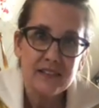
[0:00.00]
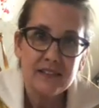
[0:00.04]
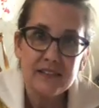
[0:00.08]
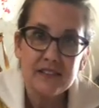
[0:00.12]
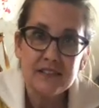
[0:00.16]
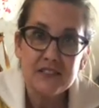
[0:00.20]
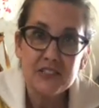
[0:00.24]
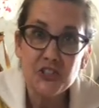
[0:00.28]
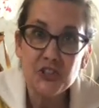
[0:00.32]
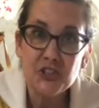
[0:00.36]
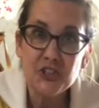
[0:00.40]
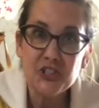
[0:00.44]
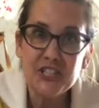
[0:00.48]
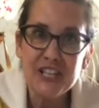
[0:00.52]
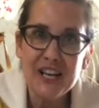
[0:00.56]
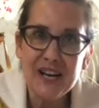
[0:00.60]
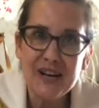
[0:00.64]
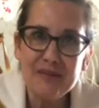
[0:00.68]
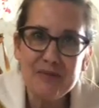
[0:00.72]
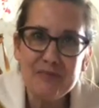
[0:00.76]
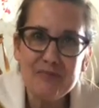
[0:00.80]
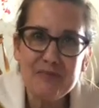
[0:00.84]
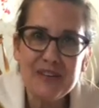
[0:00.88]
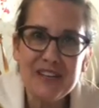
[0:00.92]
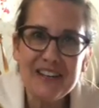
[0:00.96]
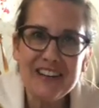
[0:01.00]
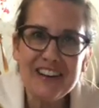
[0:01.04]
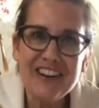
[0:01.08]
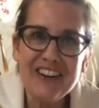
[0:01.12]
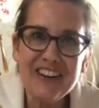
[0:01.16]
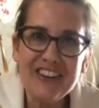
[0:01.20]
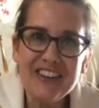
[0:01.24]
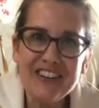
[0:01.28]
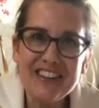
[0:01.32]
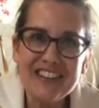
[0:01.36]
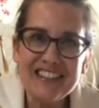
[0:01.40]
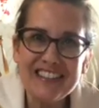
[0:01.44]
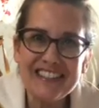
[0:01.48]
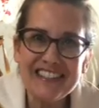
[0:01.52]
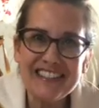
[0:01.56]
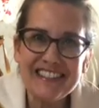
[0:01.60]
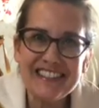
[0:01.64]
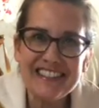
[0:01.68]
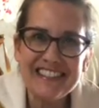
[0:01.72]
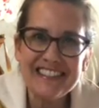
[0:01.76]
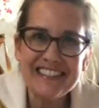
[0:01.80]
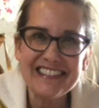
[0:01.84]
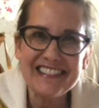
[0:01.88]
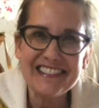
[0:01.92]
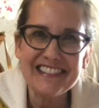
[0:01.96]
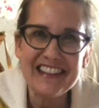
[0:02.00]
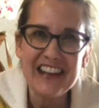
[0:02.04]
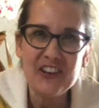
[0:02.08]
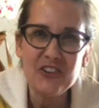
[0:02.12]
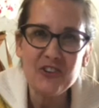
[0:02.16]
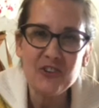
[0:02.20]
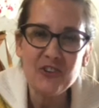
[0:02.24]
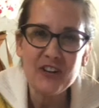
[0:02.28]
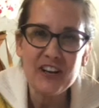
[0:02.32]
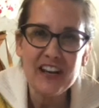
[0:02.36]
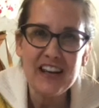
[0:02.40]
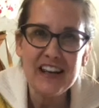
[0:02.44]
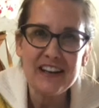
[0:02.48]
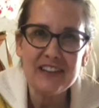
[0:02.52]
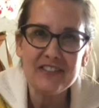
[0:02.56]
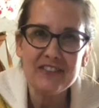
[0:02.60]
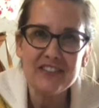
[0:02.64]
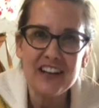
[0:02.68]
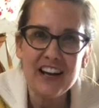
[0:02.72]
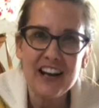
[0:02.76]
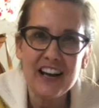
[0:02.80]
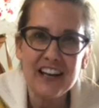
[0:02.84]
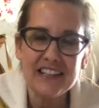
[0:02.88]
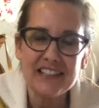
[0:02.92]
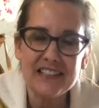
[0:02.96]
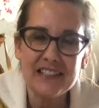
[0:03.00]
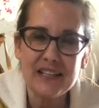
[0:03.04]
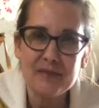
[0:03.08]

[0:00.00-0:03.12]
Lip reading: it's a good time to be an artist. Stay creative, guys.